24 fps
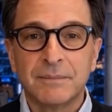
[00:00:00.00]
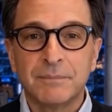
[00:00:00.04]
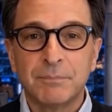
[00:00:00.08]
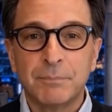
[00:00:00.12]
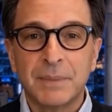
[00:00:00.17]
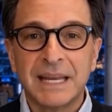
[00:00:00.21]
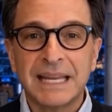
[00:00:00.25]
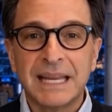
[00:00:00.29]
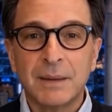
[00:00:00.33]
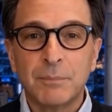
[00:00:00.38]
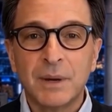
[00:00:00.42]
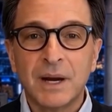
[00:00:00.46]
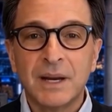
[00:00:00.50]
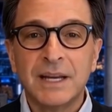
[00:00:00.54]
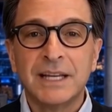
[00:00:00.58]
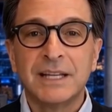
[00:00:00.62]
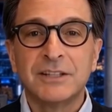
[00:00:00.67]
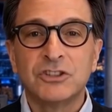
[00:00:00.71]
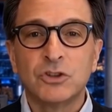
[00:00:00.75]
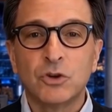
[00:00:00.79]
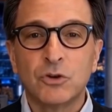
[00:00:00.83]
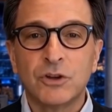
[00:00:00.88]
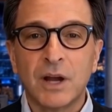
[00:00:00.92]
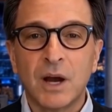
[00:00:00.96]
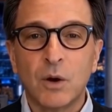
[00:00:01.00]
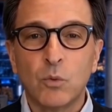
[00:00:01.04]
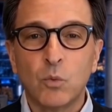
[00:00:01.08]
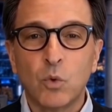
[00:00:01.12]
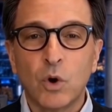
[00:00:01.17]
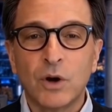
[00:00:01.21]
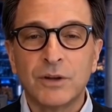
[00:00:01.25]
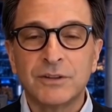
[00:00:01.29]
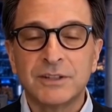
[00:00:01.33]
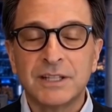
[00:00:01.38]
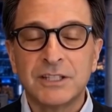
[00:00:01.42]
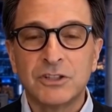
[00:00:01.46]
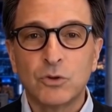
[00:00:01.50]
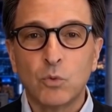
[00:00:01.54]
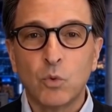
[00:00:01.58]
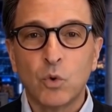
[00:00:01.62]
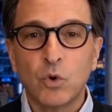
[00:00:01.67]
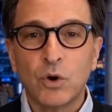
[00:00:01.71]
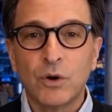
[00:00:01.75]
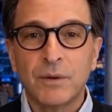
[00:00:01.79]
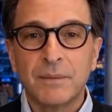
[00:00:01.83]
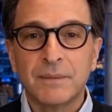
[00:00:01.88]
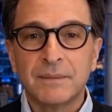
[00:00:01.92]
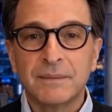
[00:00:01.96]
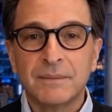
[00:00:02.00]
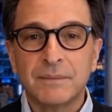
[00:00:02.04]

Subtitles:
Many Americans do not want this war.